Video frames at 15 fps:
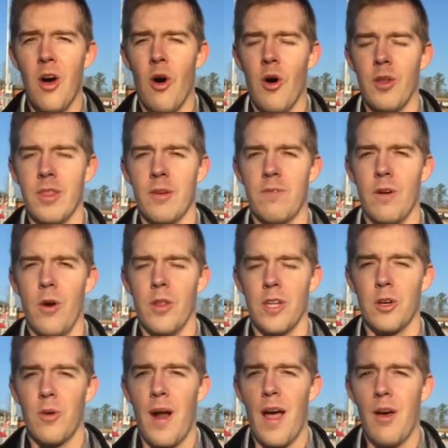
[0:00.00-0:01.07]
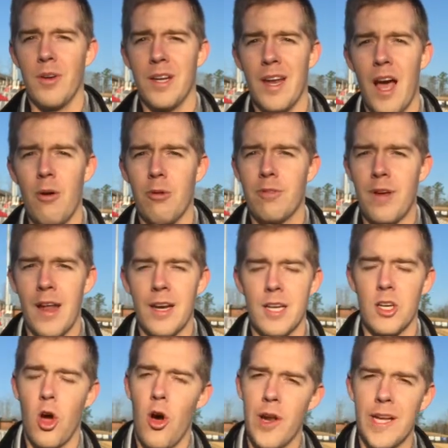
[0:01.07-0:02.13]
on the ground, and now we've kind
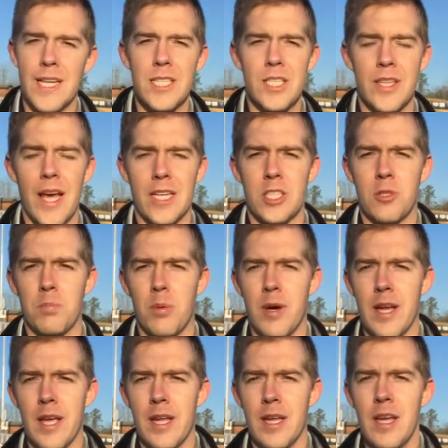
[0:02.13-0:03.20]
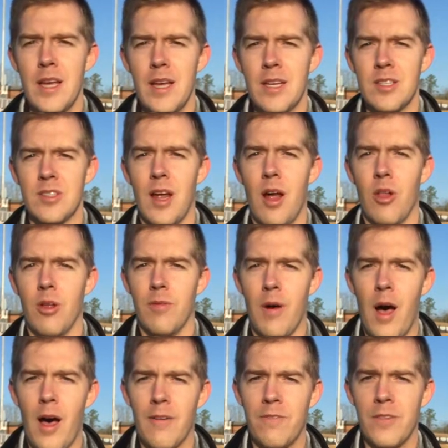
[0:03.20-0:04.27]
of gone into that spread style of
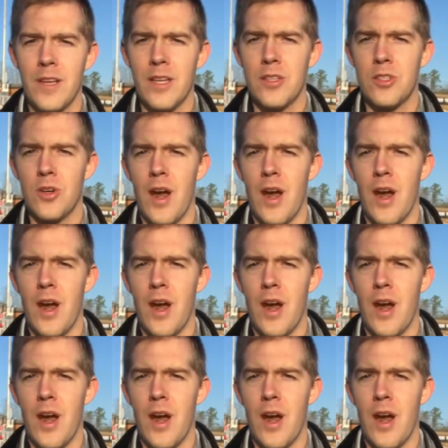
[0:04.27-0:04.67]
offense.